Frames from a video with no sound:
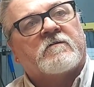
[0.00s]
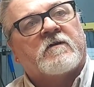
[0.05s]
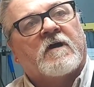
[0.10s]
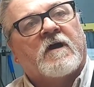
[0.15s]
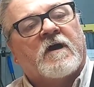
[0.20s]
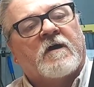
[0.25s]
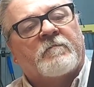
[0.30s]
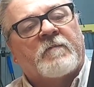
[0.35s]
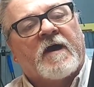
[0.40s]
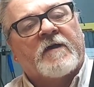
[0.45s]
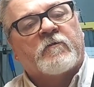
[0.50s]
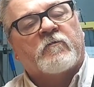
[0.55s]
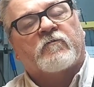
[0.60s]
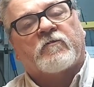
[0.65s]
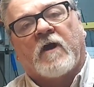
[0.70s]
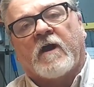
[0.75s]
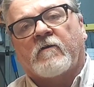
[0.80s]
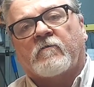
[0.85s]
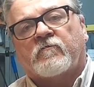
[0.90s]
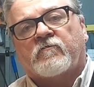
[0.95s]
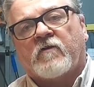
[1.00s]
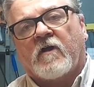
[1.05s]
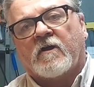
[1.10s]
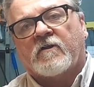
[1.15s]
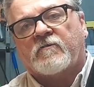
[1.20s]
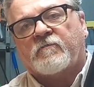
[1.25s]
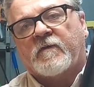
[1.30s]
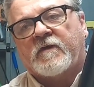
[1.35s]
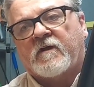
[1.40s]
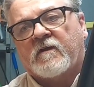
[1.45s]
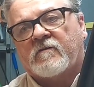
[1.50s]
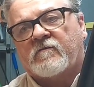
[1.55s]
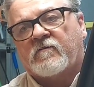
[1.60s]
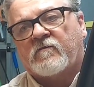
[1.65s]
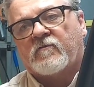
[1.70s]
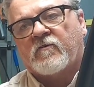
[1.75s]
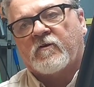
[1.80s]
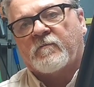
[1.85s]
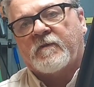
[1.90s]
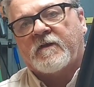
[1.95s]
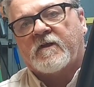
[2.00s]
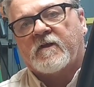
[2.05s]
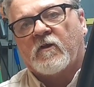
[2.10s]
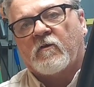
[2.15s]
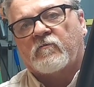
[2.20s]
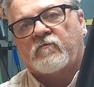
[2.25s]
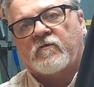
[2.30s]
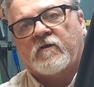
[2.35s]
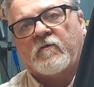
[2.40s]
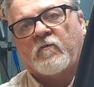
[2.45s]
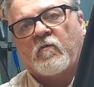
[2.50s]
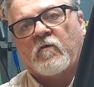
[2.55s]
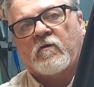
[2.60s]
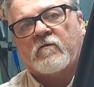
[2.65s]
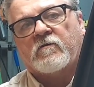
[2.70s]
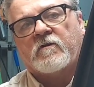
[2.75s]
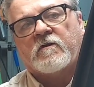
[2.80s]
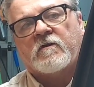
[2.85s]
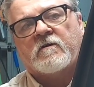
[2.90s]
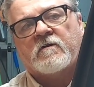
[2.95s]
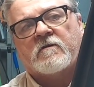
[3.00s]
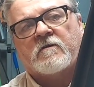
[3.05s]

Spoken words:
I use iron sights because it's going to be close in work.